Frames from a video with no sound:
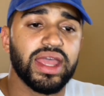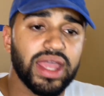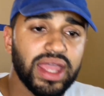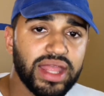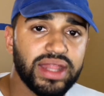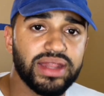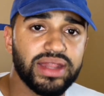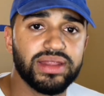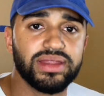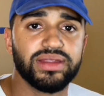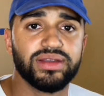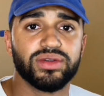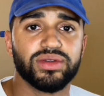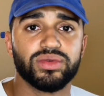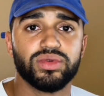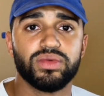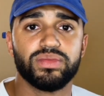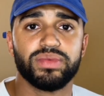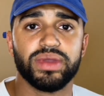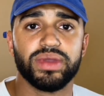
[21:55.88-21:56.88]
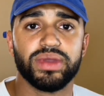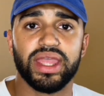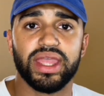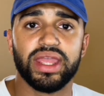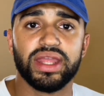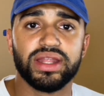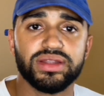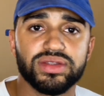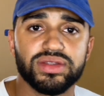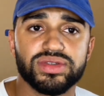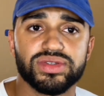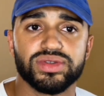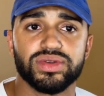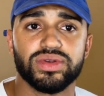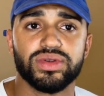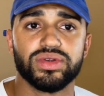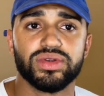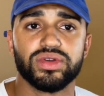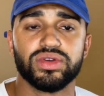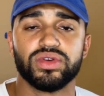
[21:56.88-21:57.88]
in the group, in the
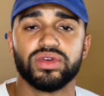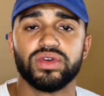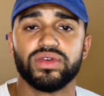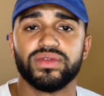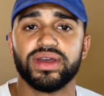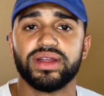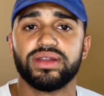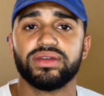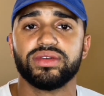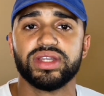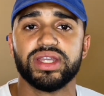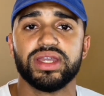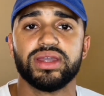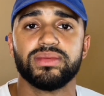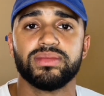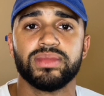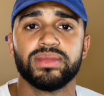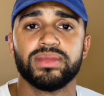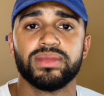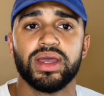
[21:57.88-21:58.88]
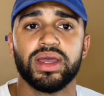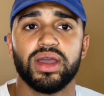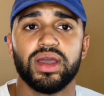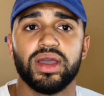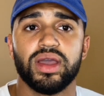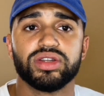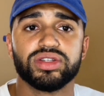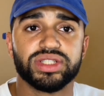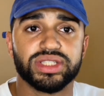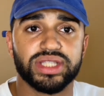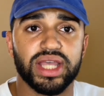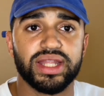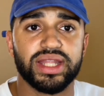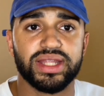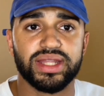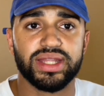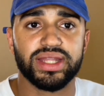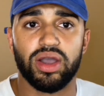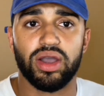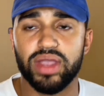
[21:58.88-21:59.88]
circle of Elohim,
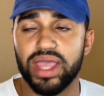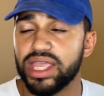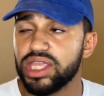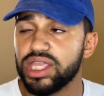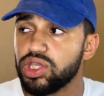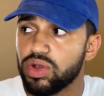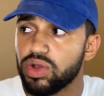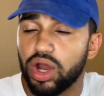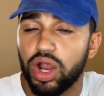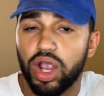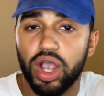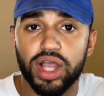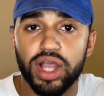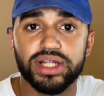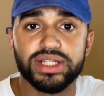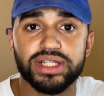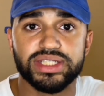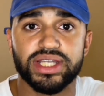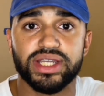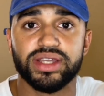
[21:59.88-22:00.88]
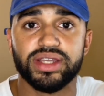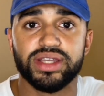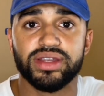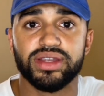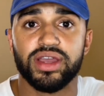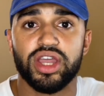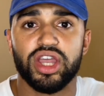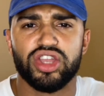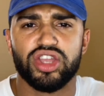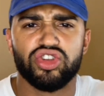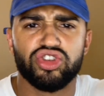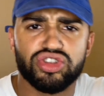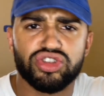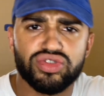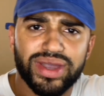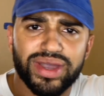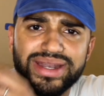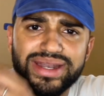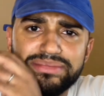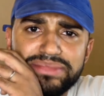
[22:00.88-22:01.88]
understanding that, okay, you're hunting, you're
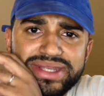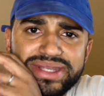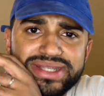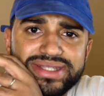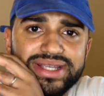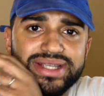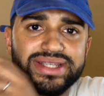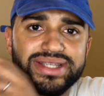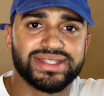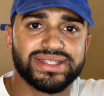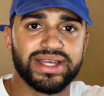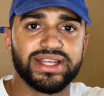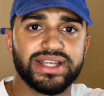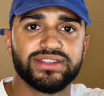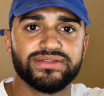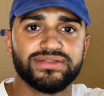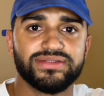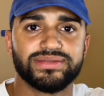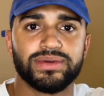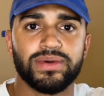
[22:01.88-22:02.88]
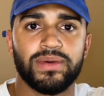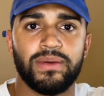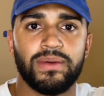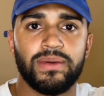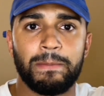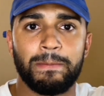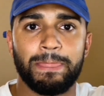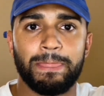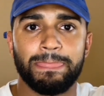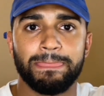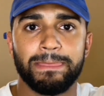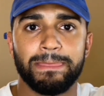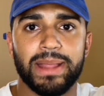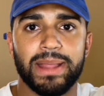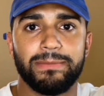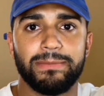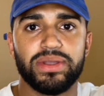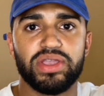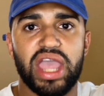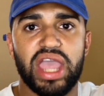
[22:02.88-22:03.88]
trying to be successful, but you